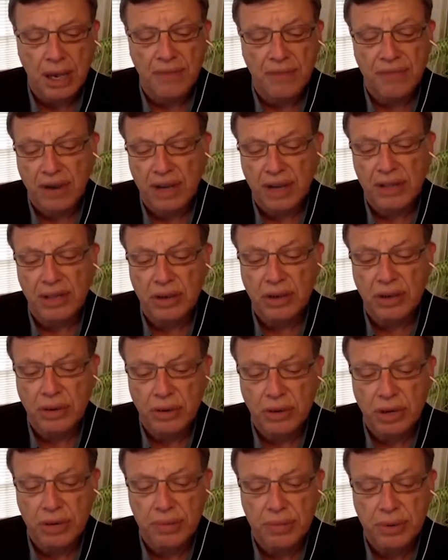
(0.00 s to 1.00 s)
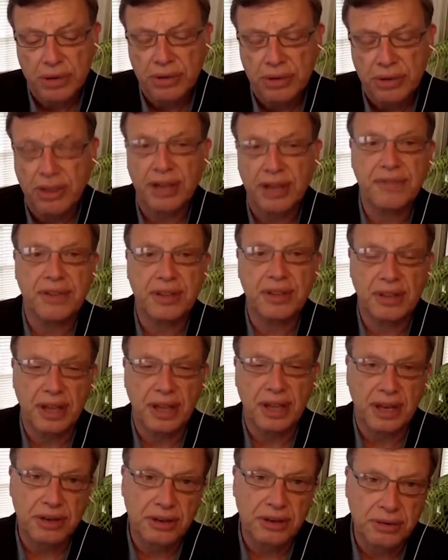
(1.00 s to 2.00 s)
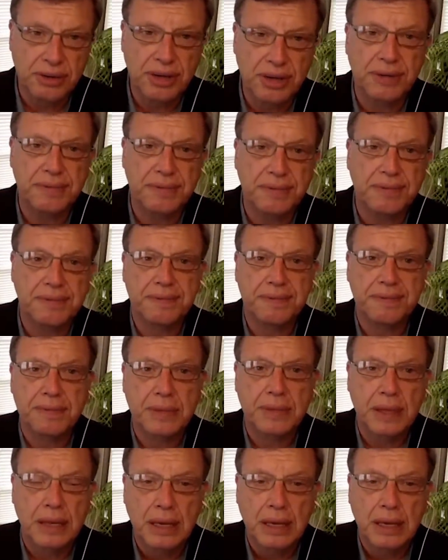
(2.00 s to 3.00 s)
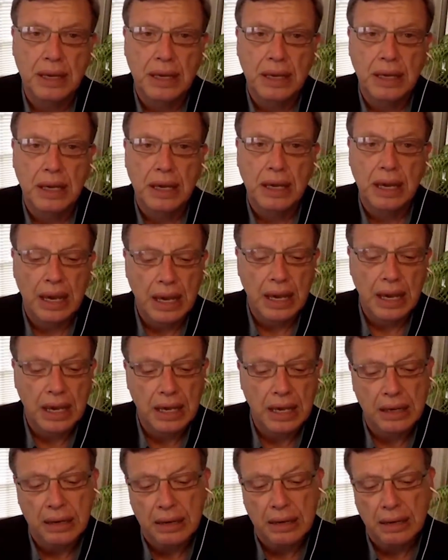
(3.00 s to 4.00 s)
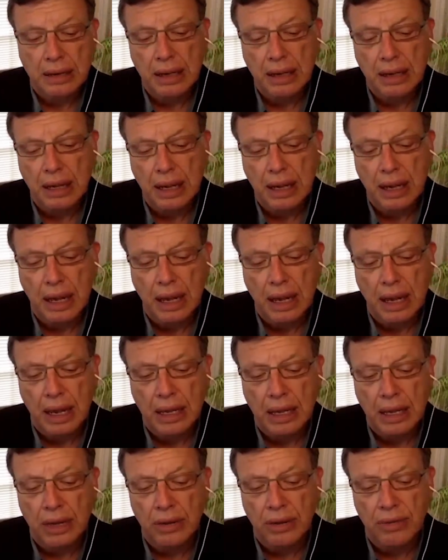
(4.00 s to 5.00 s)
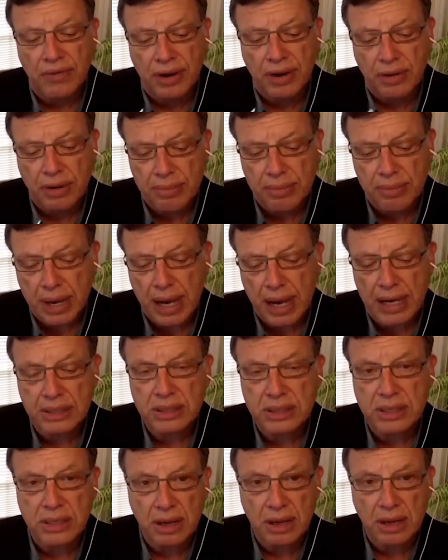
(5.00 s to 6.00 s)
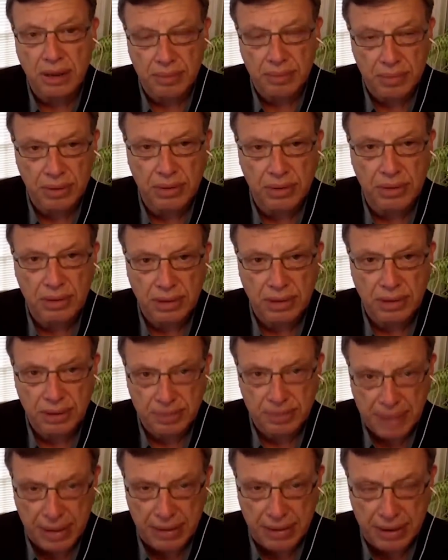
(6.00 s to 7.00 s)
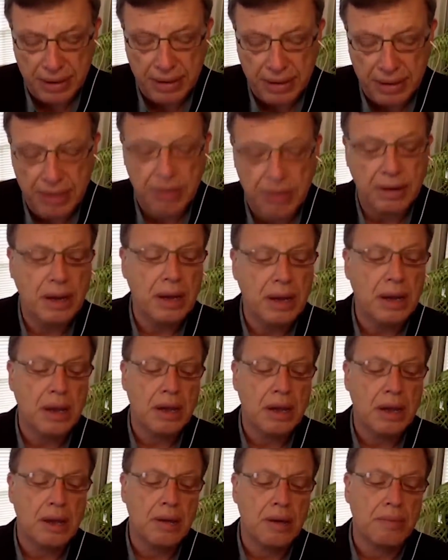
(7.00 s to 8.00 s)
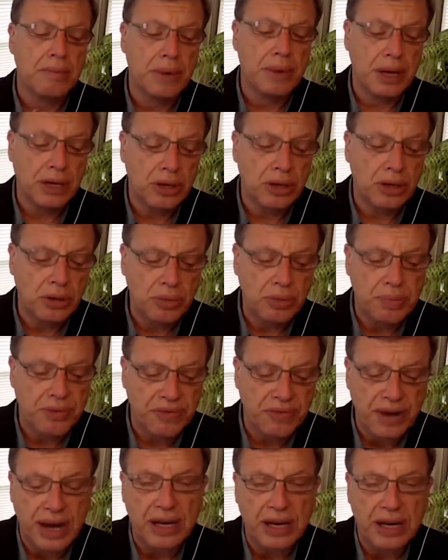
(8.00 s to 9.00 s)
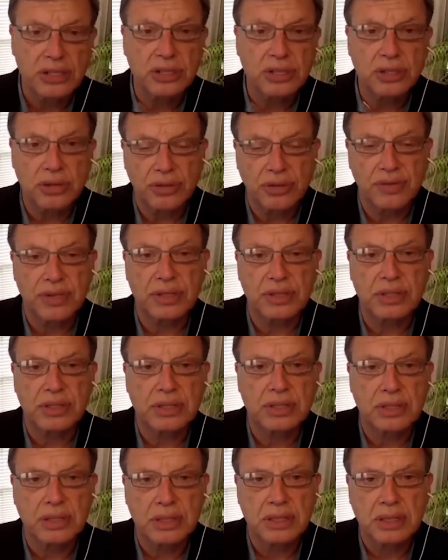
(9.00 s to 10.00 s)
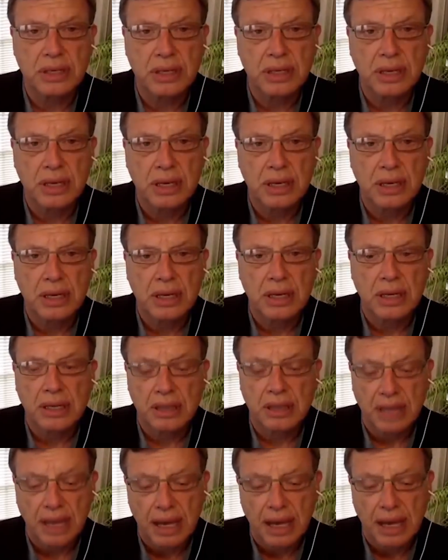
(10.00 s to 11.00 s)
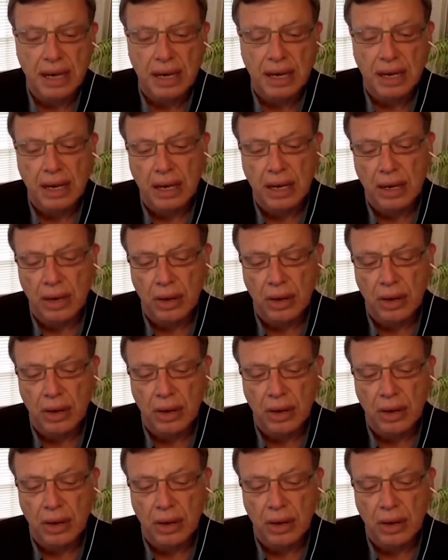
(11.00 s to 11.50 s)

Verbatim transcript: And frankly, Corey, you put your life on the line doing it. And you're very modest and humble about it, but you provide a service that